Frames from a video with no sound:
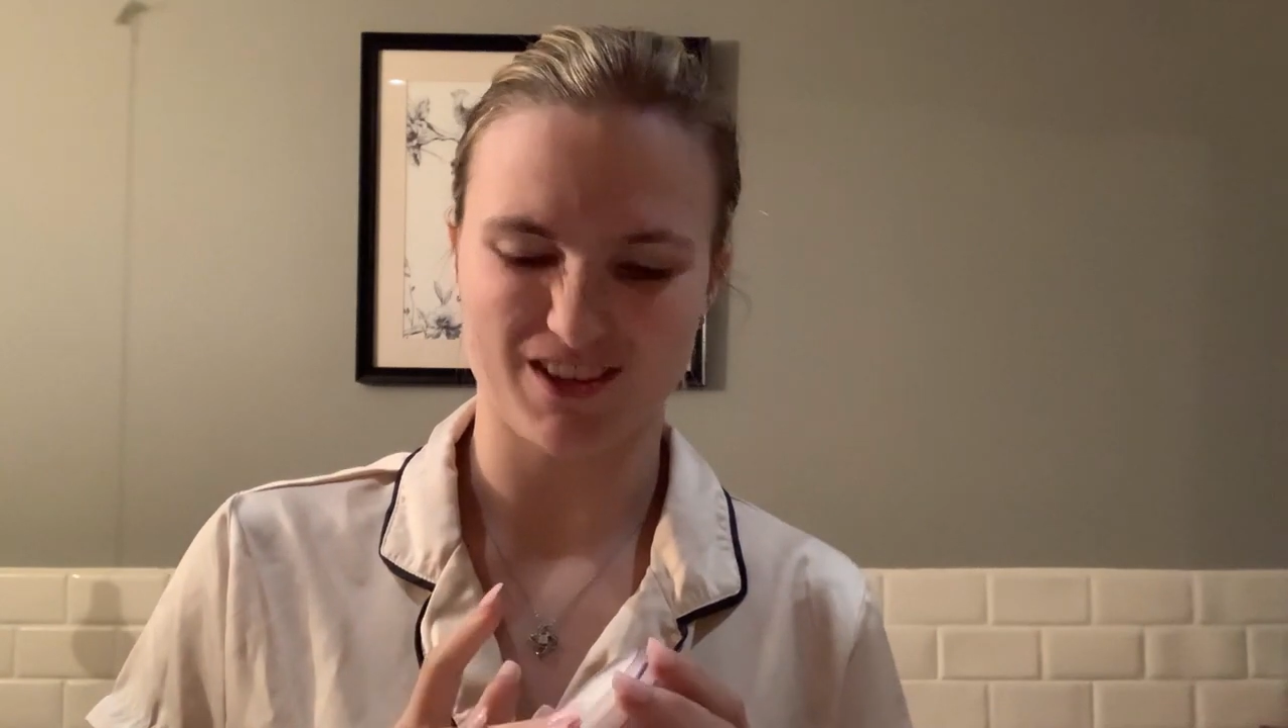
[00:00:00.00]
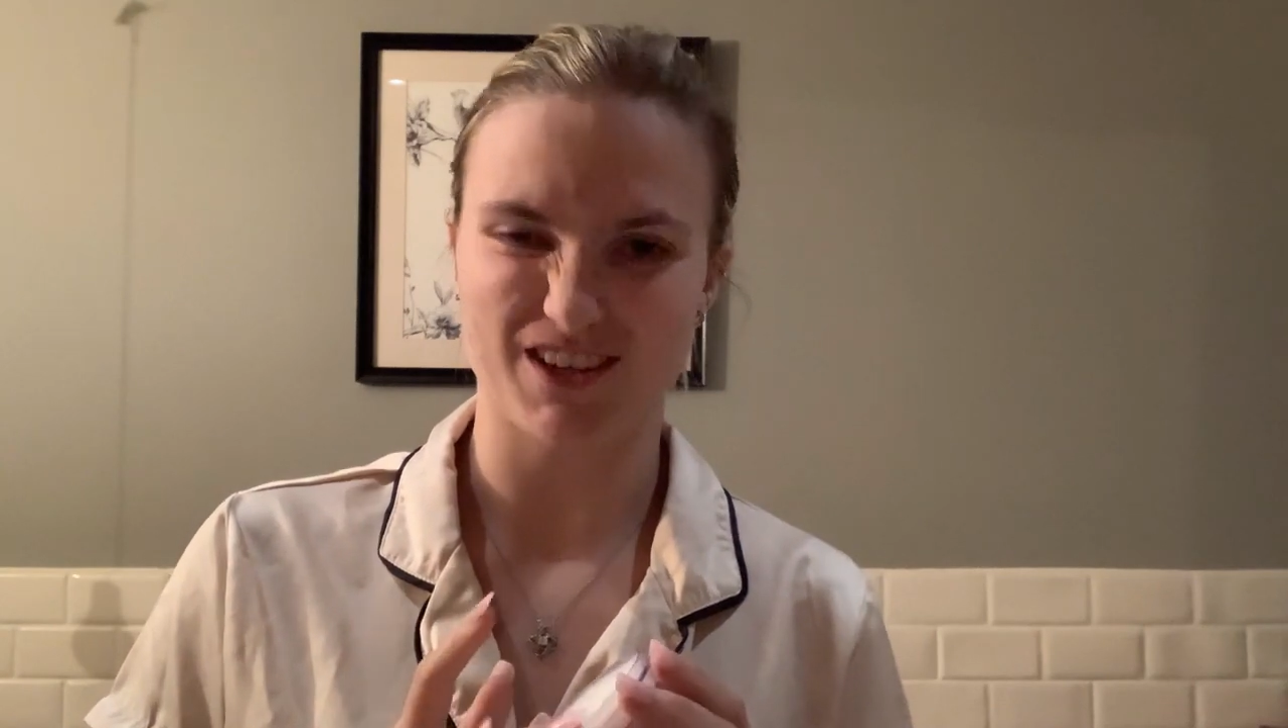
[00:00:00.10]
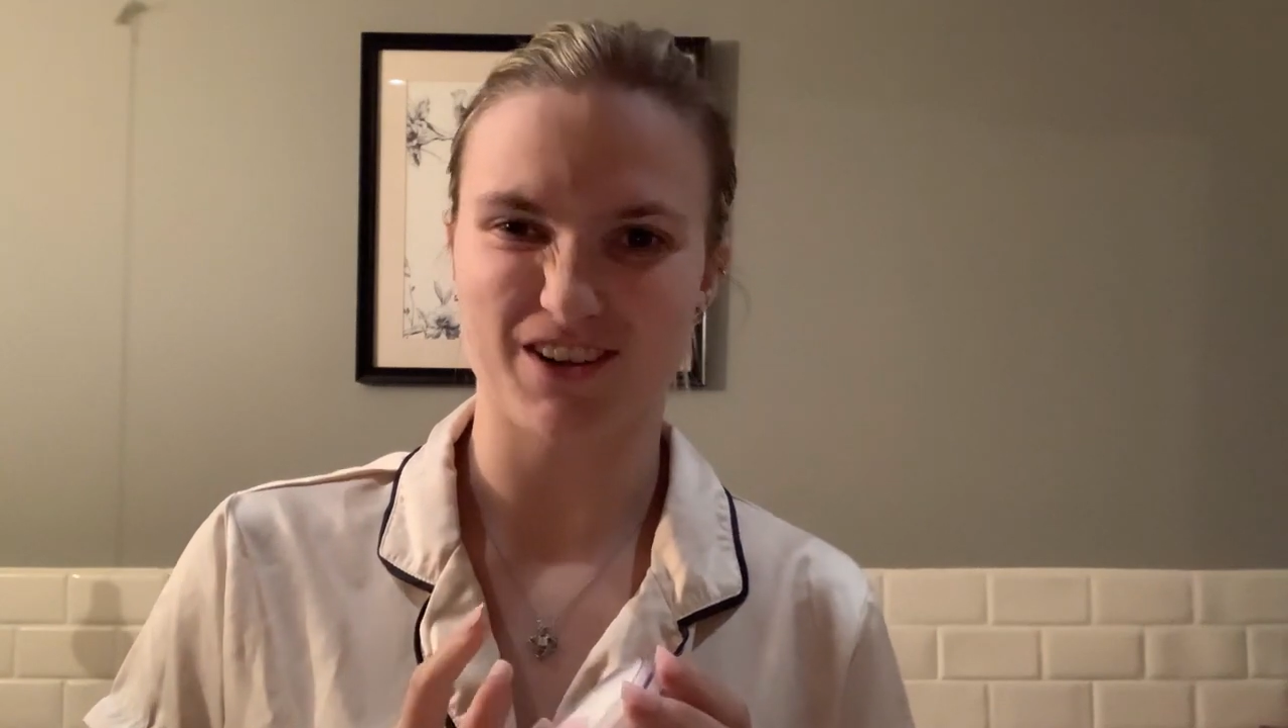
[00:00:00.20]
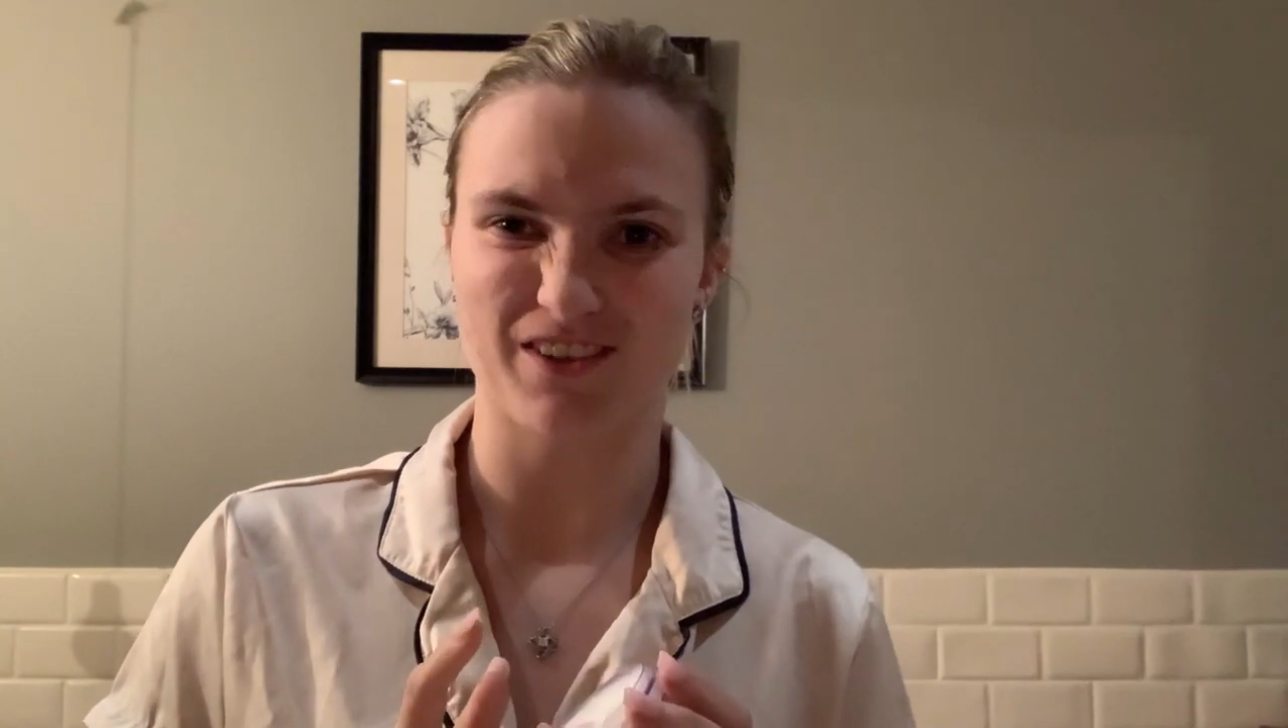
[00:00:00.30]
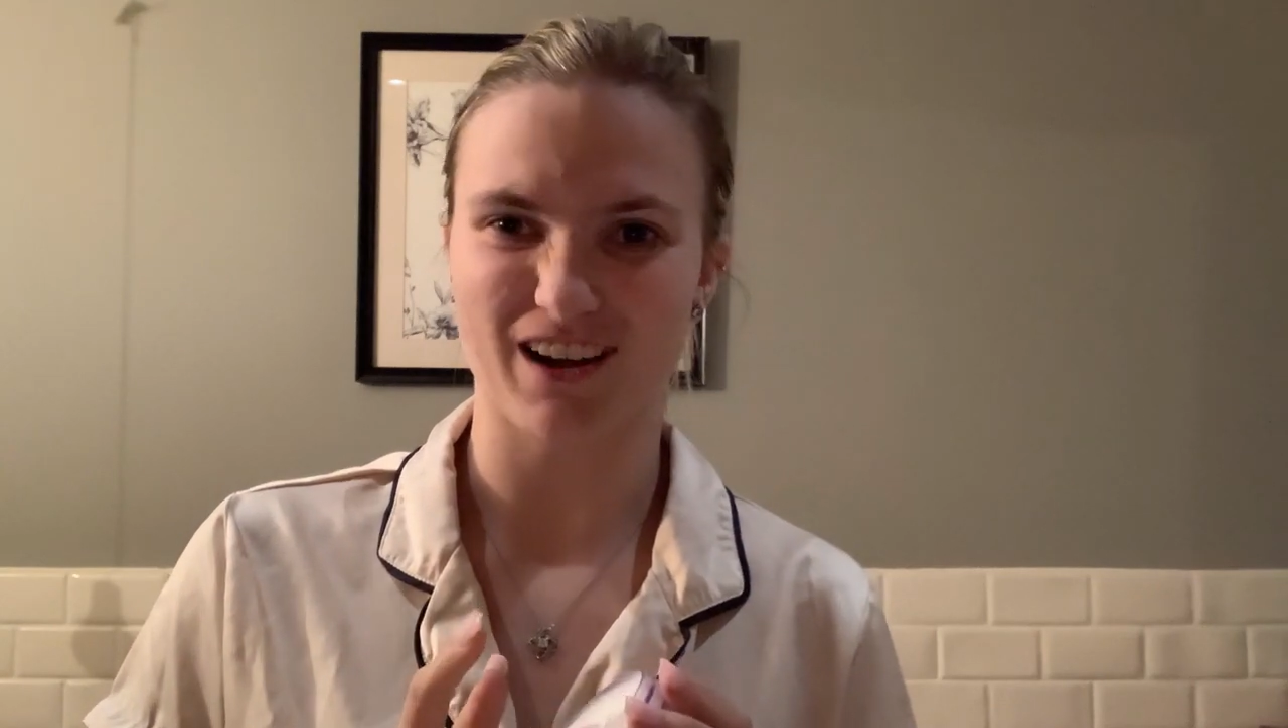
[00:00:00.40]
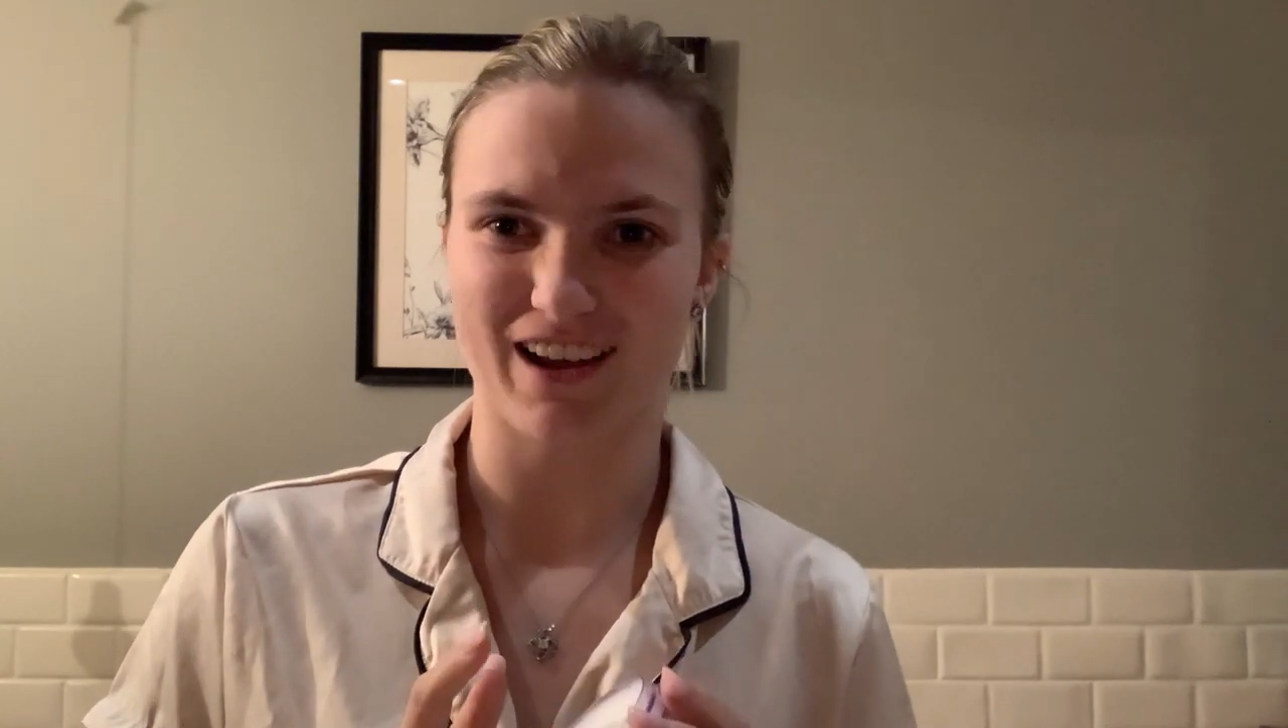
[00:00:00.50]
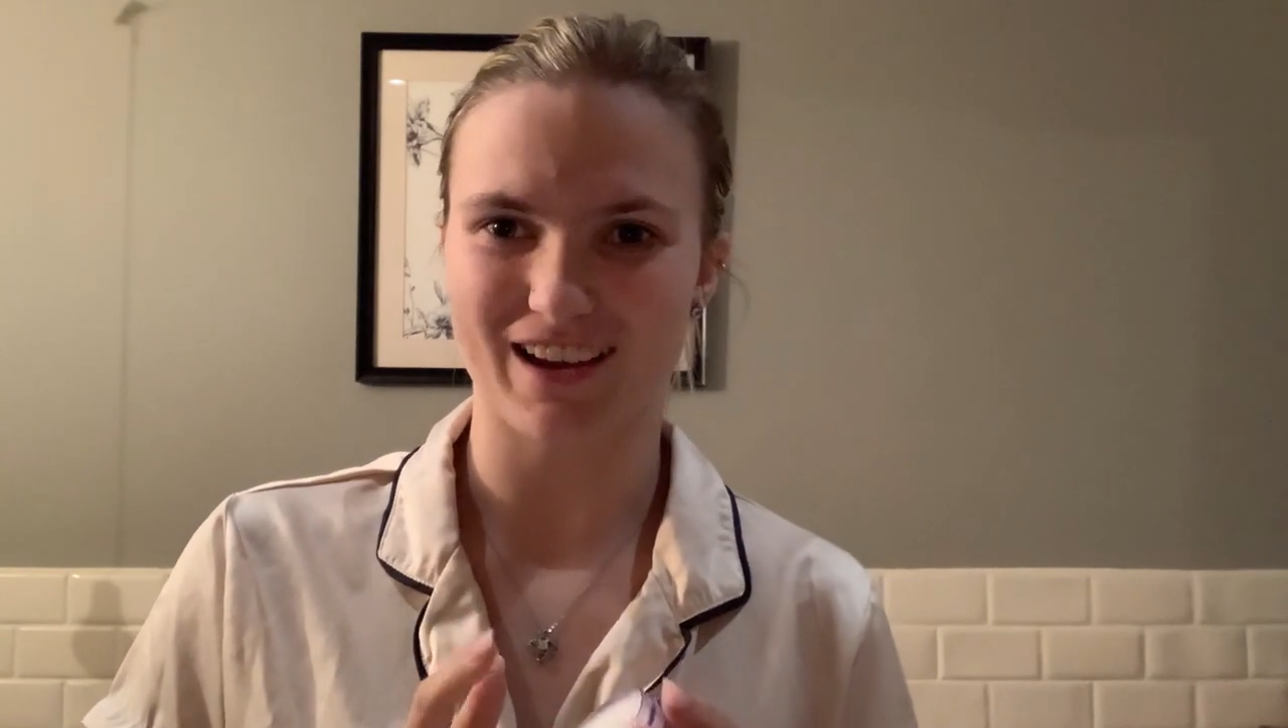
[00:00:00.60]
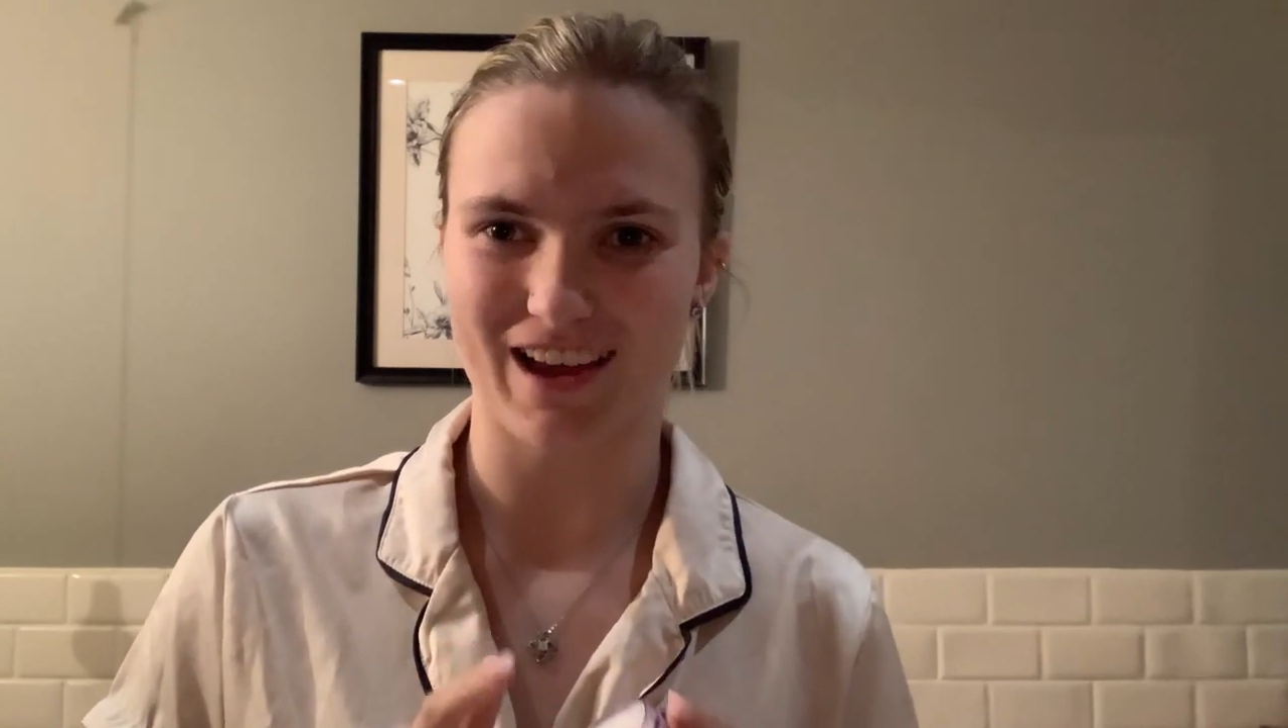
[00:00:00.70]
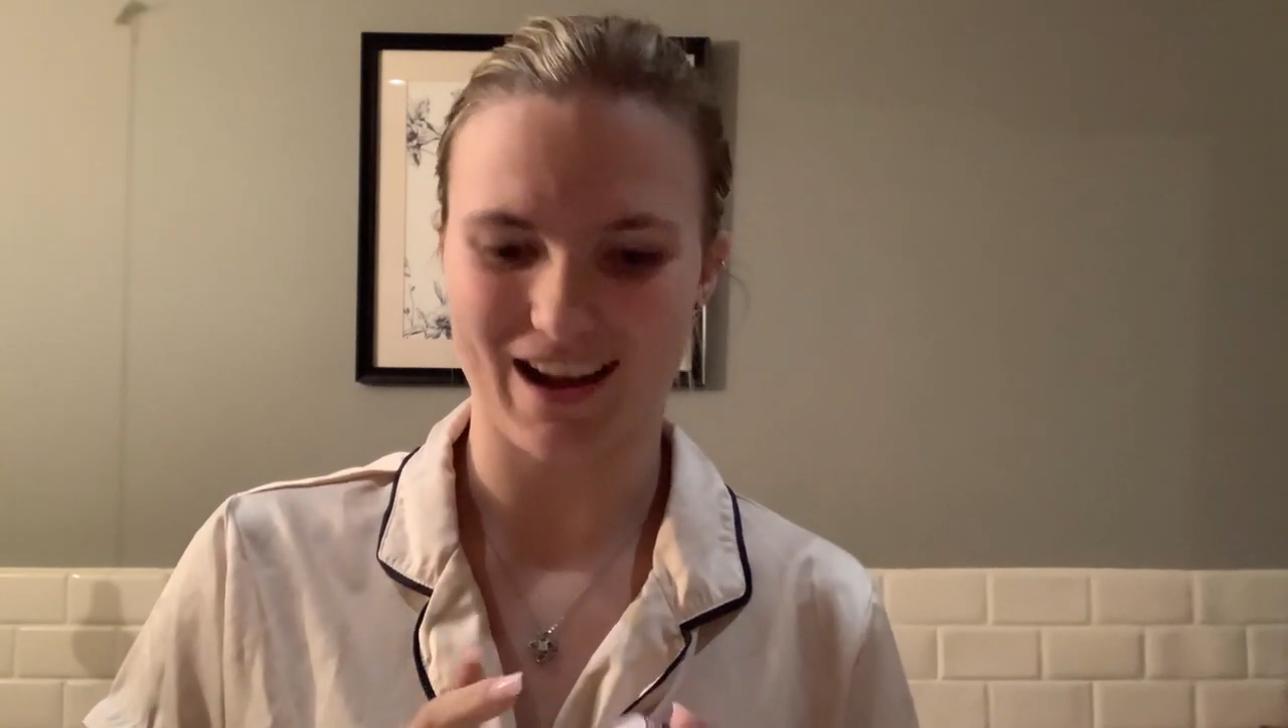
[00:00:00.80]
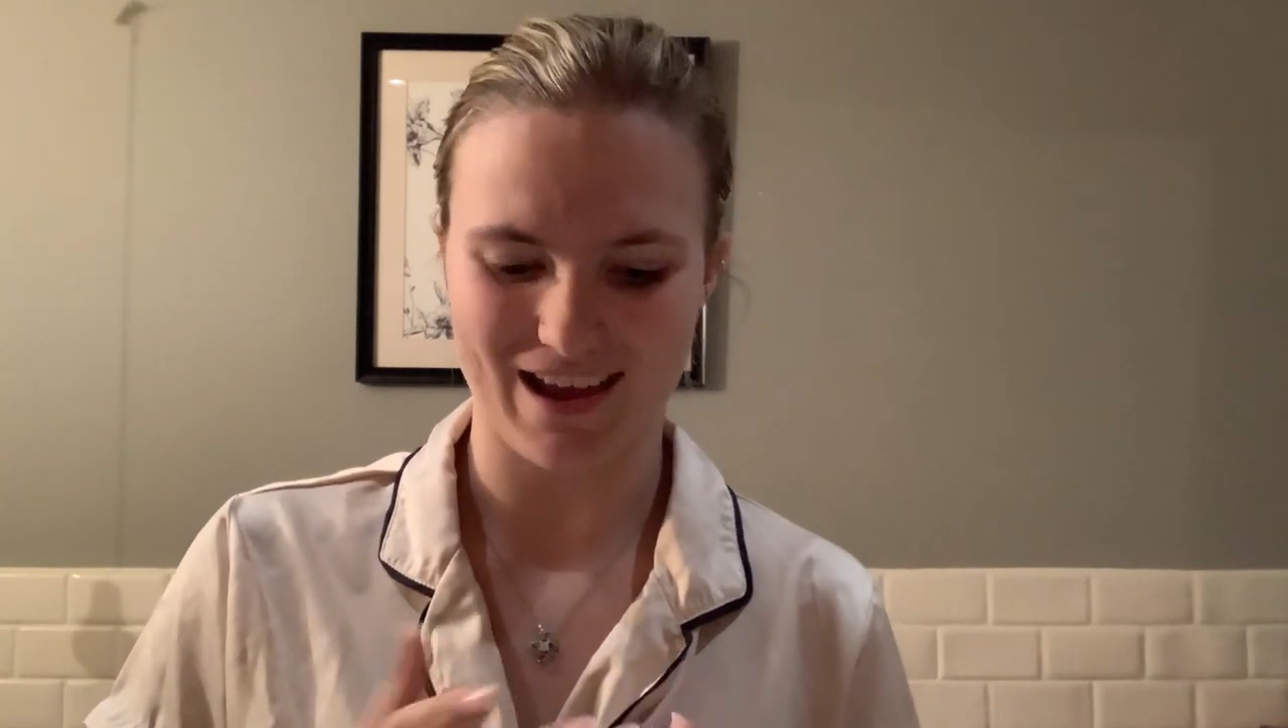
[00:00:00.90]
because you don't want to
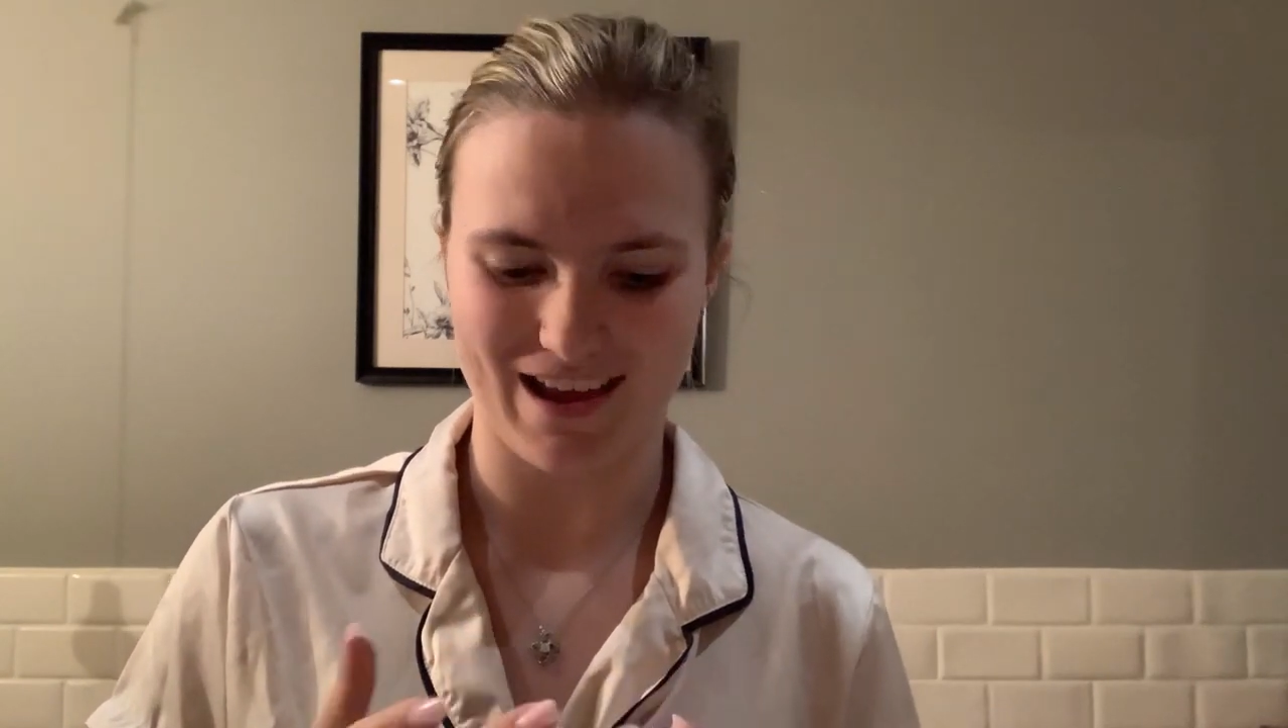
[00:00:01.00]
like get it